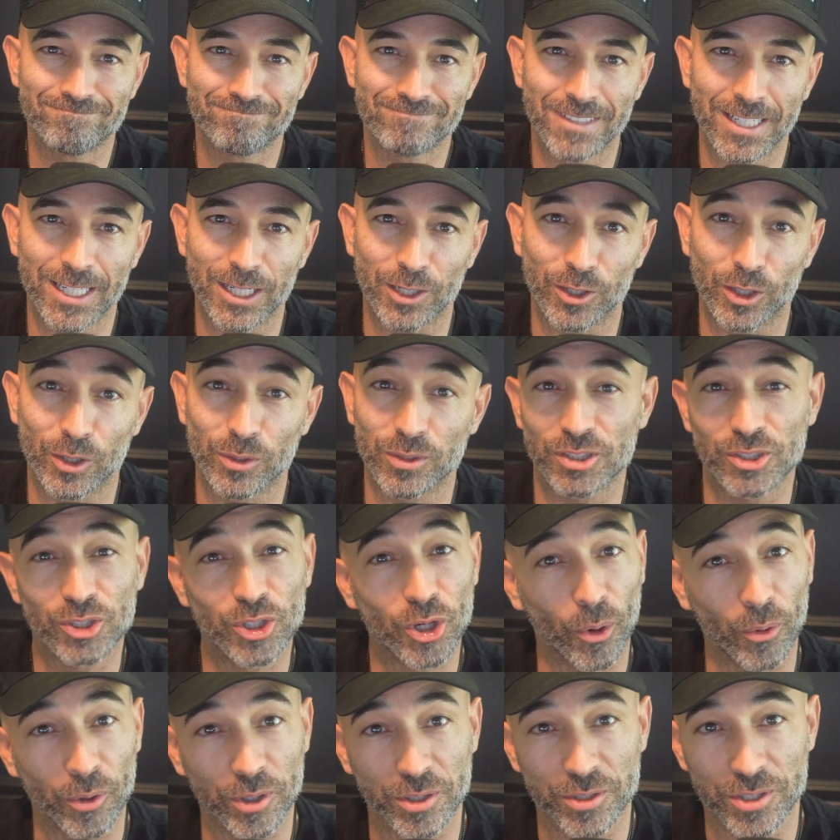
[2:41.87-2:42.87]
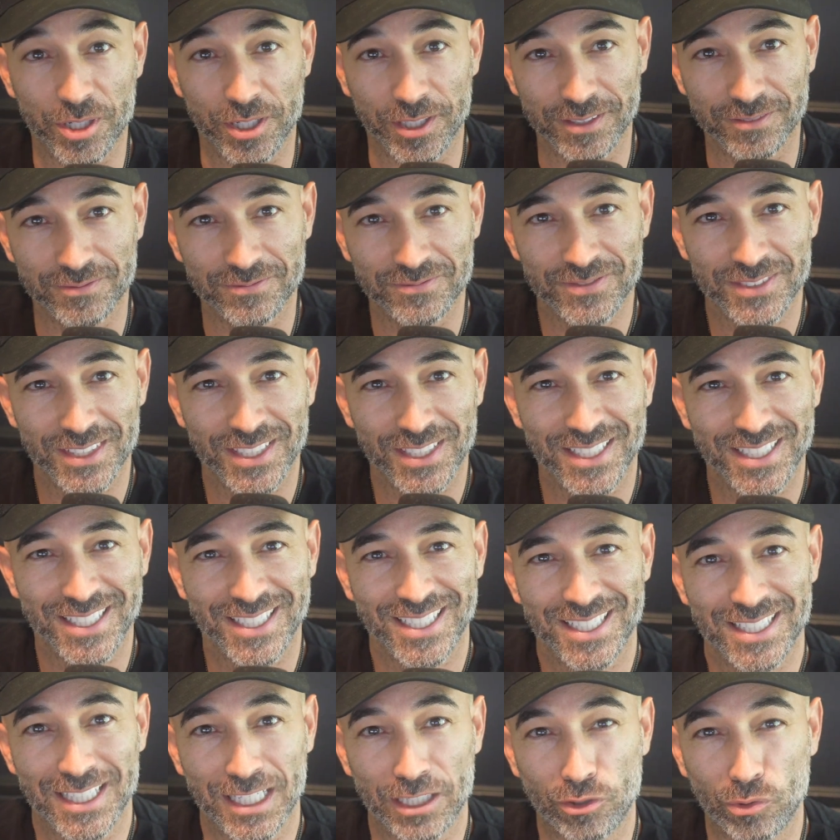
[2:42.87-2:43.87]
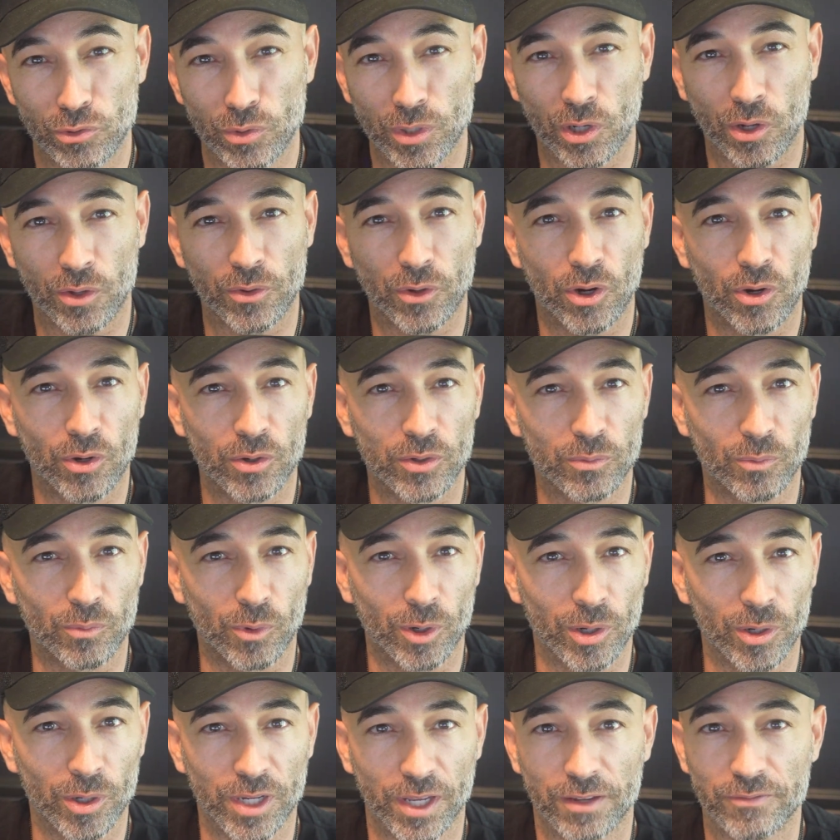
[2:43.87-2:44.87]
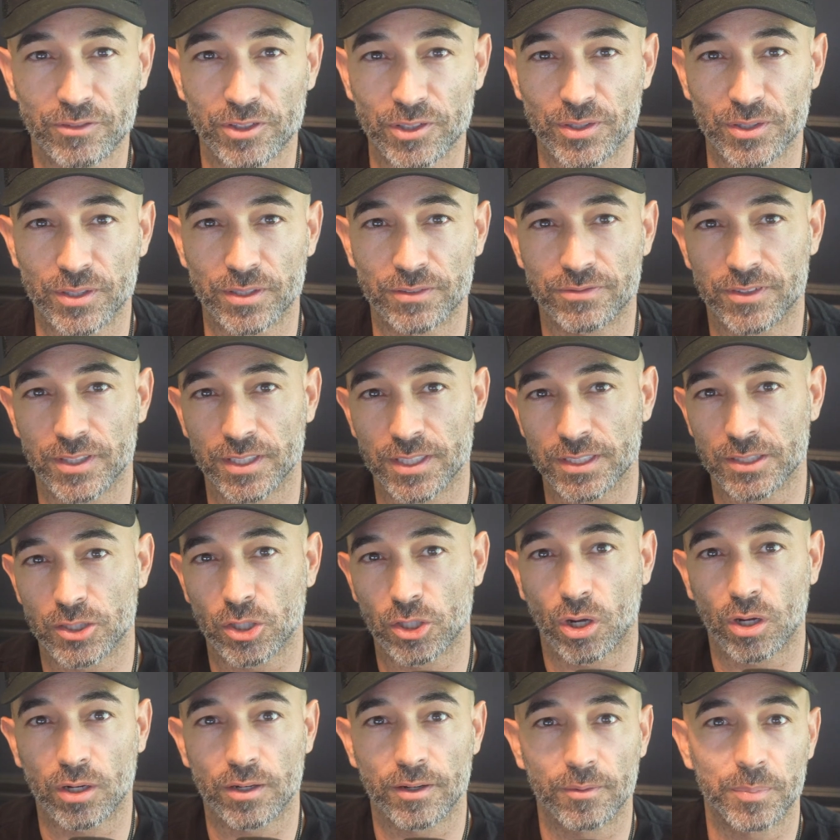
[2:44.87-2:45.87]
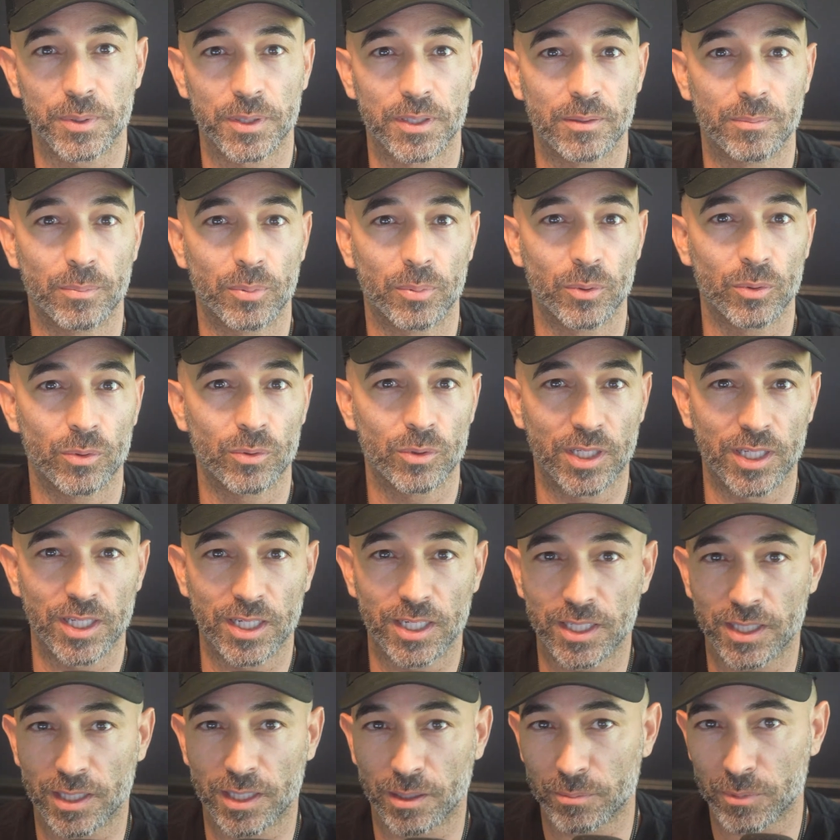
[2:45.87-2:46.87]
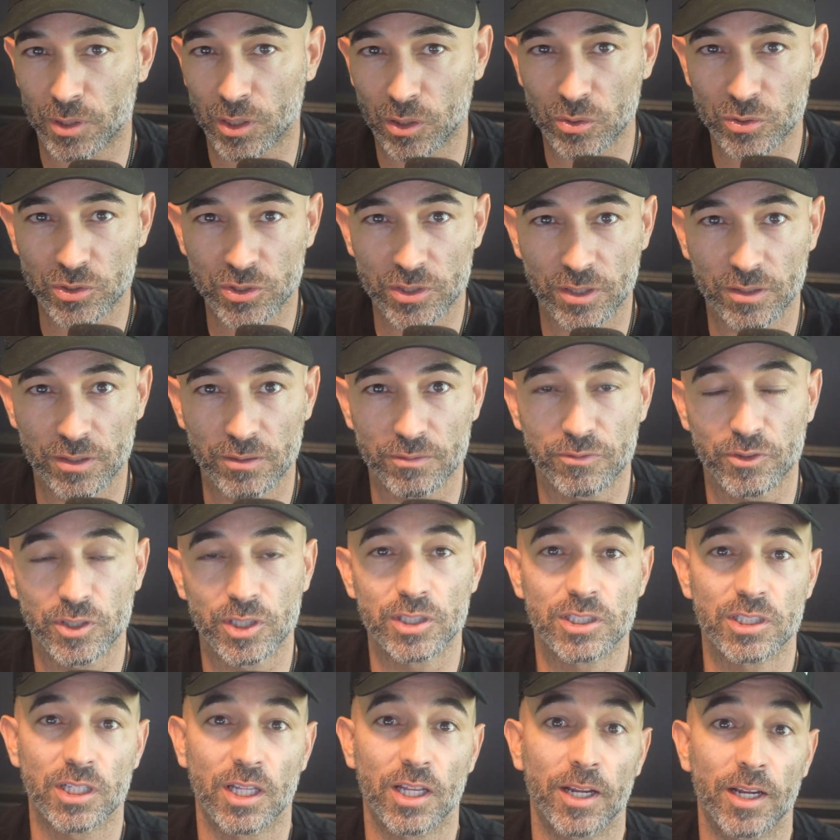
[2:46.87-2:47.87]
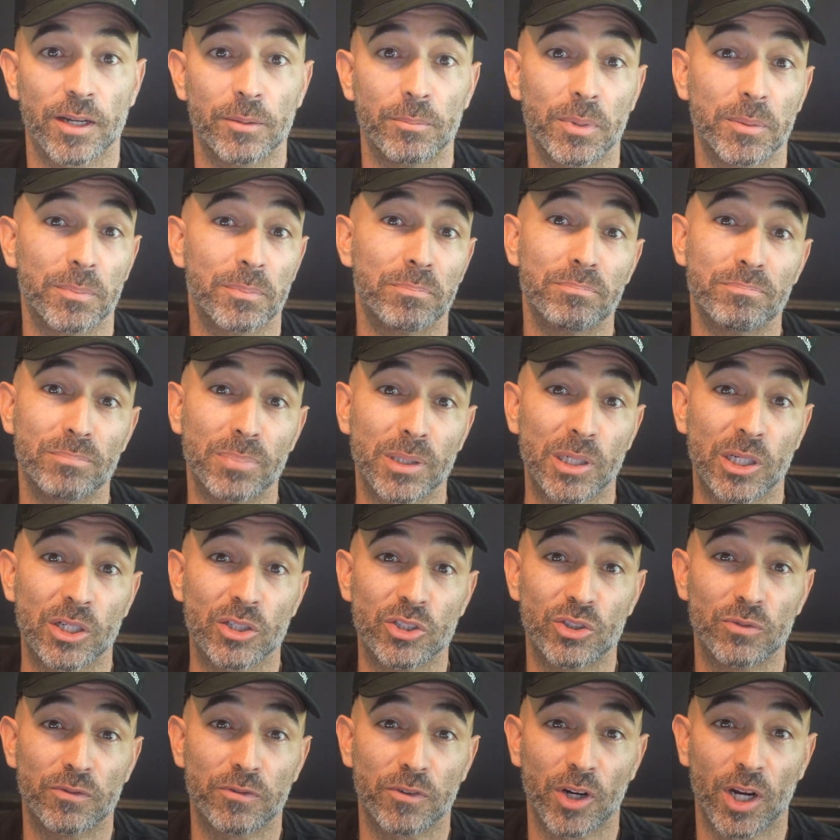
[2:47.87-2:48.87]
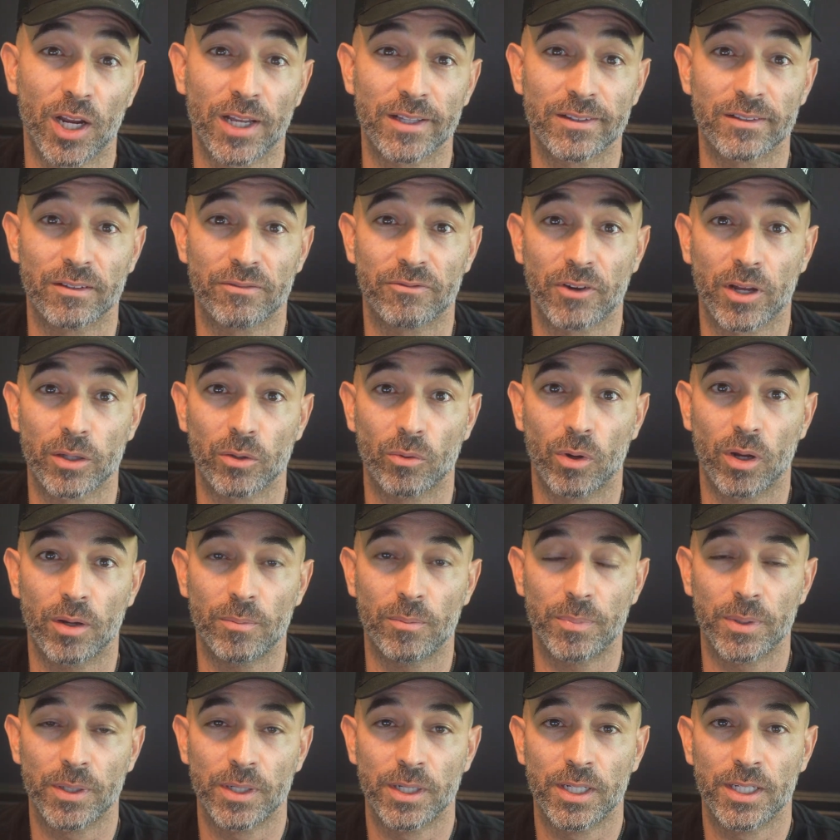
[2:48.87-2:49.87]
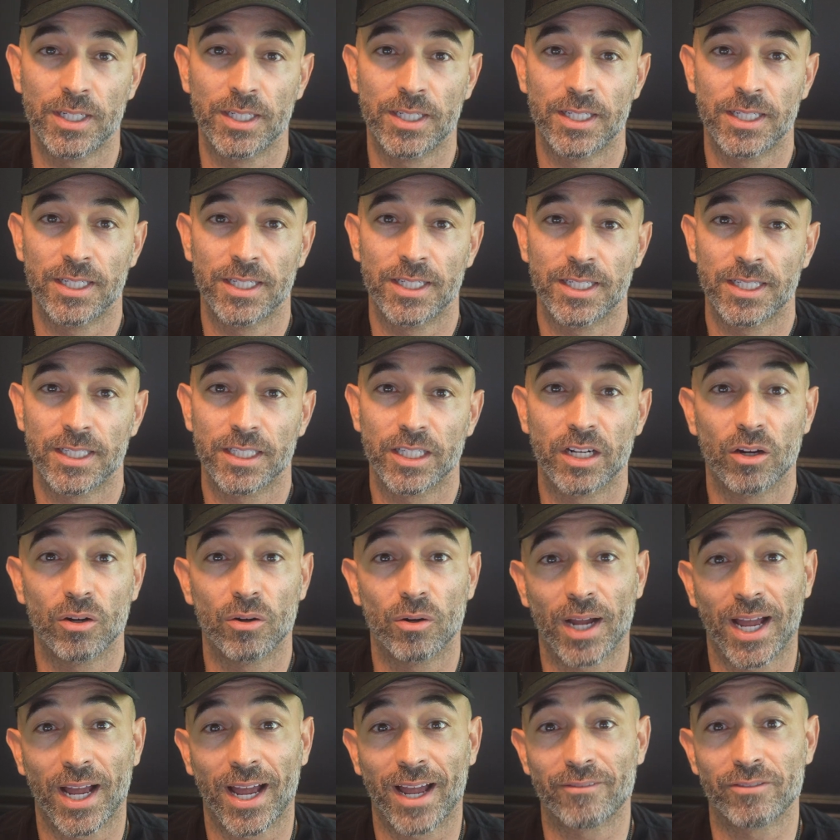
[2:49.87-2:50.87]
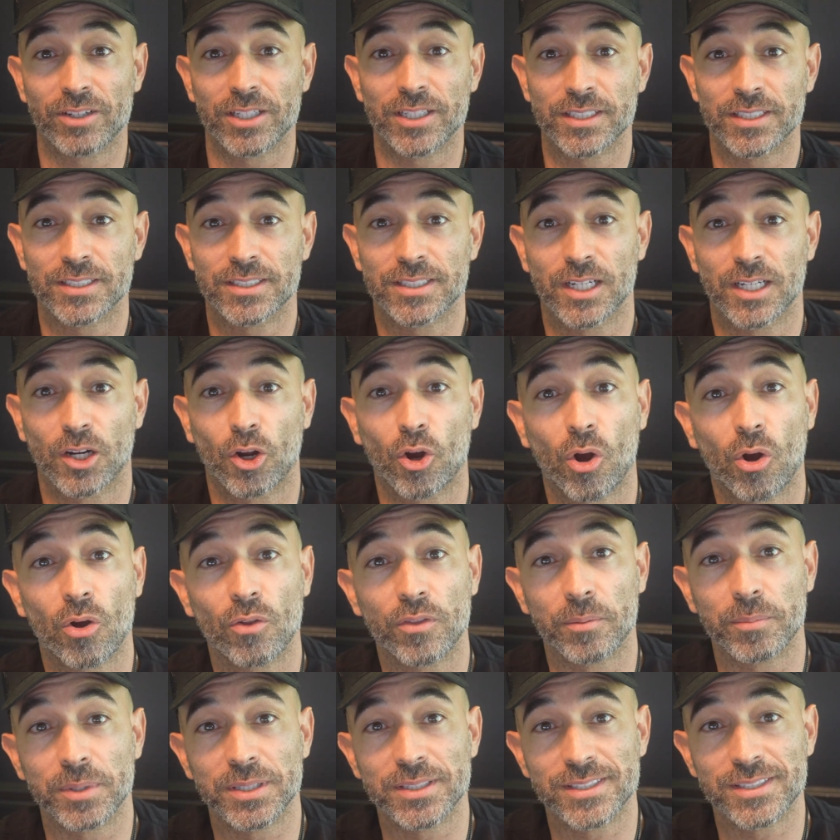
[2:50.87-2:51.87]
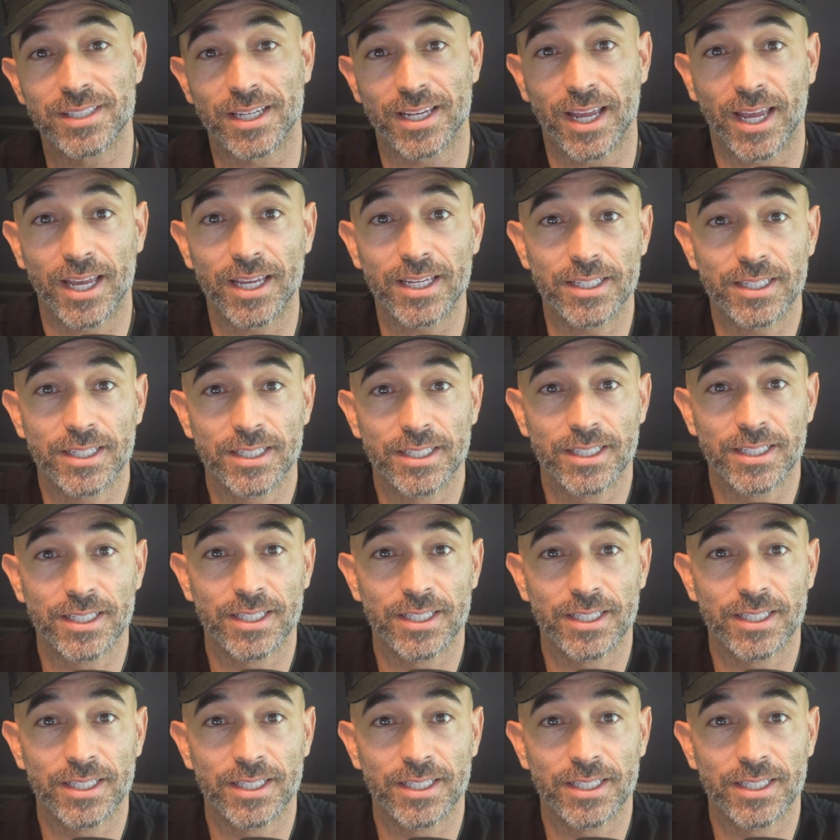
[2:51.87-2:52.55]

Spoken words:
discouraging and doing all the hard work, heavy lifting, talking to people, getting them close to the finish line, but because you forgot to follow up, having to call them and say, hey,